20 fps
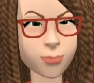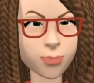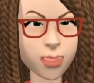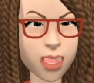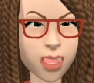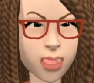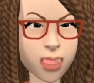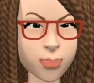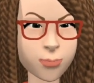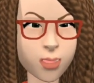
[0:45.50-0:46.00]

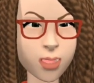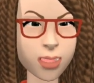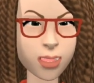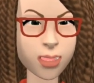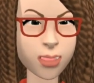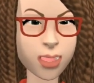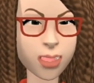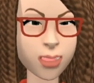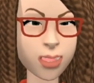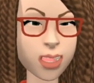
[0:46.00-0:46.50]
It
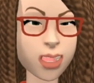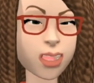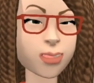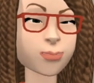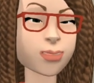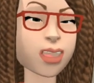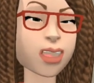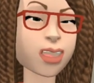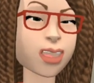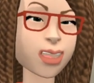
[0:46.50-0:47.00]
summarizes a
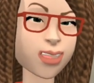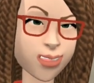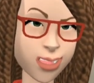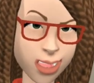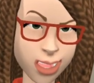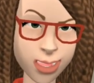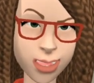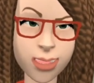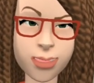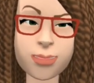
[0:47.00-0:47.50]
company's
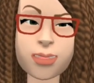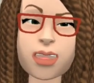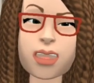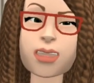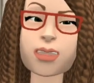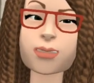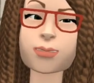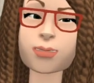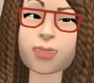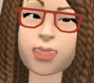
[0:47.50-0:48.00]

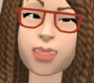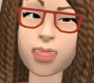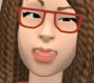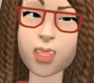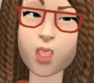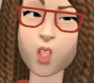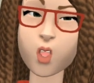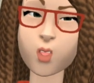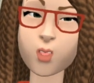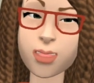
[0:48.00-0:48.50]
finances and
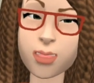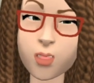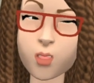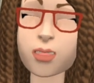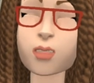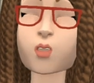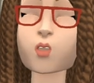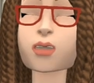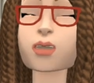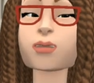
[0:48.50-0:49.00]
is also
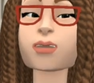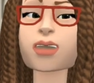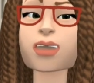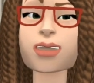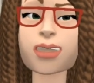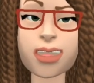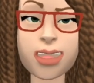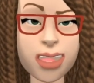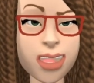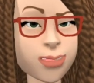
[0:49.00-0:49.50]
known as the
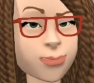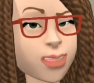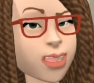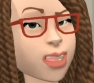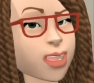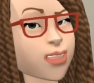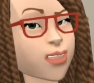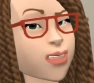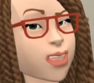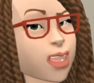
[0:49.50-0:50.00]

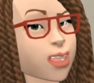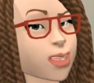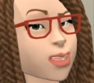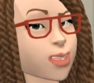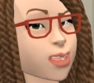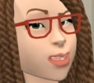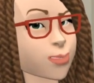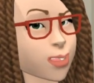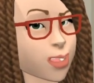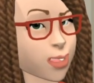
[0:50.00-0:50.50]
statement of
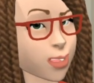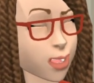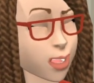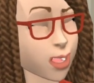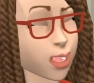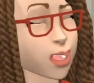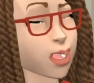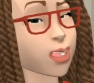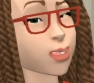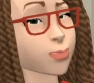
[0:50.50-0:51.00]
financial
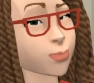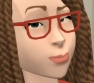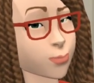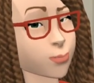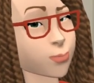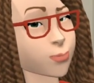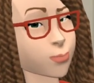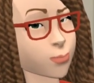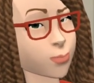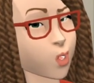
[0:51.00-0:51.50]
position.
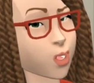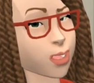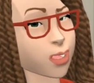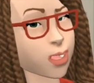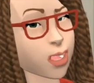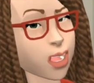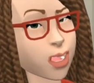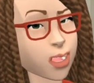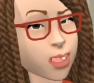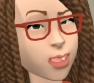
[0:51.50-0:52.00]
Why
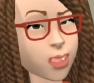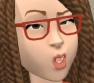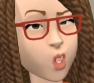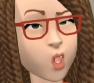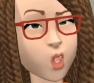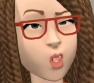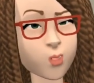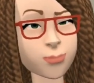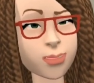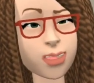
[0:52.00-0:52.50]
it is
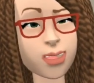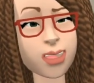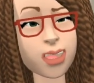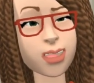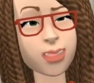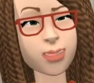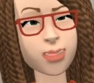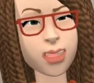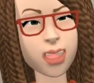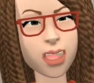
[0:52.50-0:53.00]
called
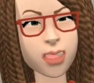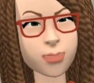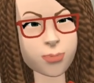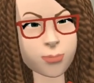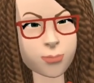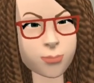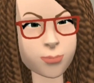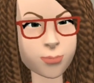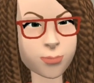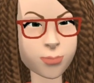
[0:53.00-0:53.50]
balance sheet?
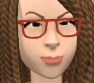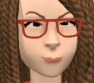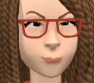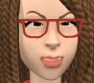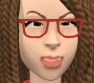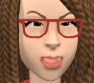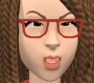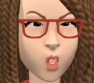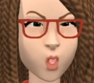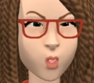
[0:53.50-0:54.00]

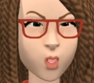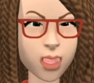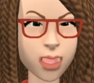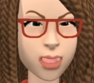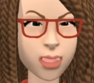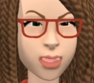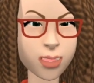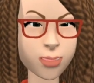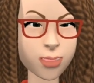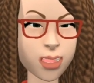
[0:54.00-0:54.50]
Because
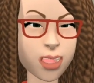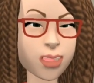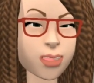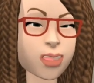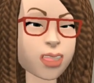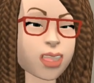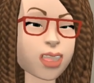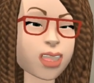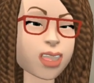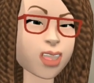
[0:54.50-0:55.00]
the asset
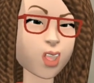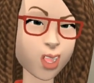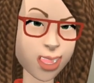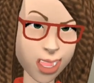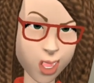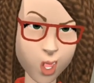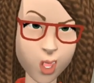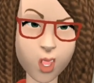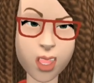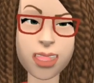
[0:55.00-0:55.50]
section
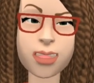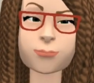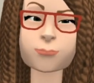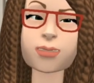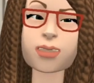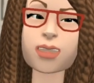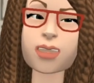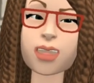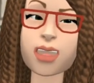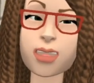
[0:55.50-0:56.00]
will always
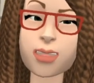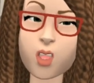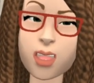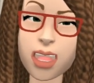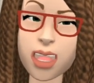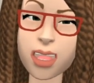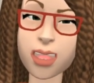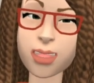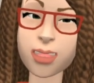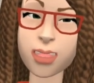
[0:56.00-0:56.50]
balance
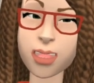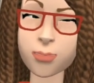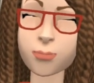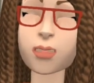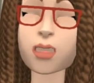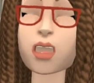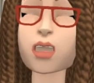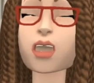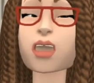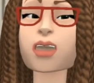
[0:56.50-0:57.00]
with the
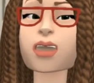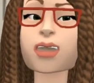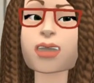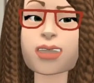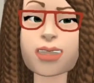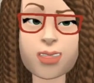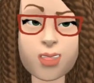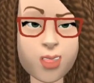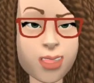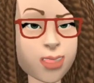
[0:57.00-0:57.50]
liabilities
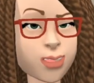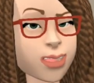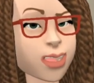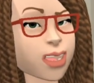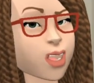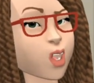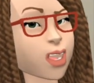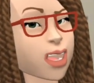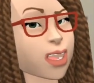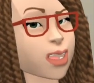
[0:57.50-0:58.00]
and owner's
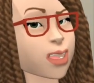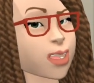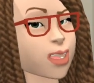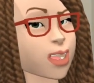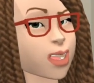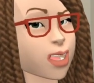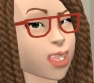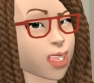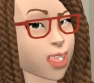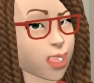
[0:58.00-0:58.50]
equity
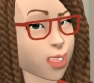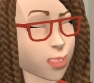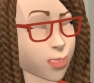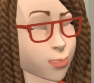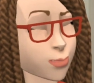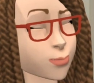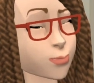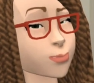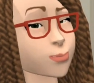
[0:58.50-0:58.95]
sections.